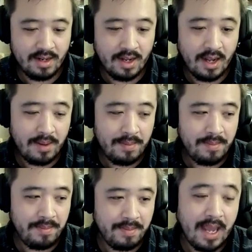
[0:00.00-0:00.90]

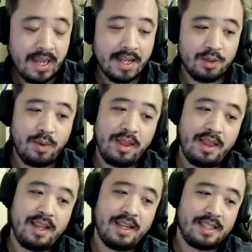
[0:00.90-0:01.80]
Yeah, I guess one
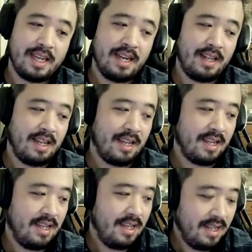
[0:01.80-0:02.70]
thing, it's kind of like
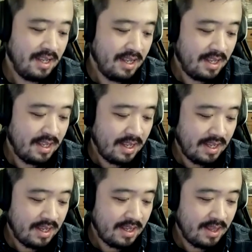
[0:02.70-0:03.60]

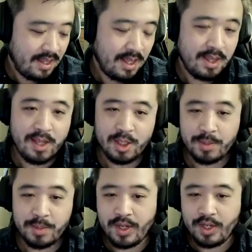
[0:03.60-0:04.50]
the
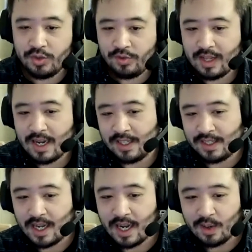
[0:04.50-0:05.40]
inspiration for that is
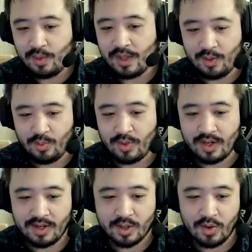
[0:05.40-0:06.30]
I really
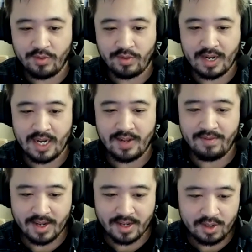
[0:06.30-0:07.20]
wanted to go for kind of
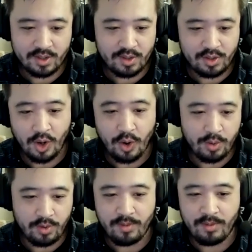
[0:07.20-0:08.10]
like a
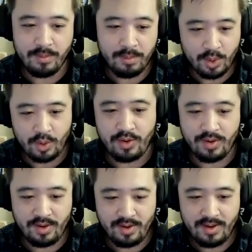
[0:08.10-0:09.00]
tone mood
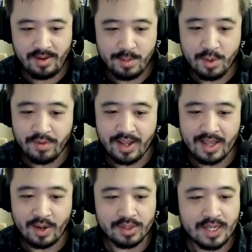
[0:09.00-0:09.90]
movie
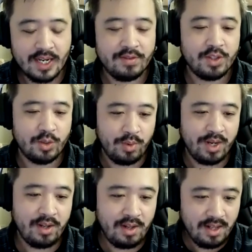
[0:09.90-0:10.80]
that was kind of
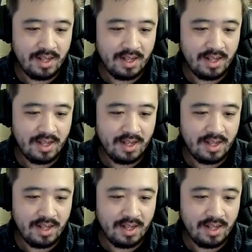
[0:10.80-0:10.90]
surreal,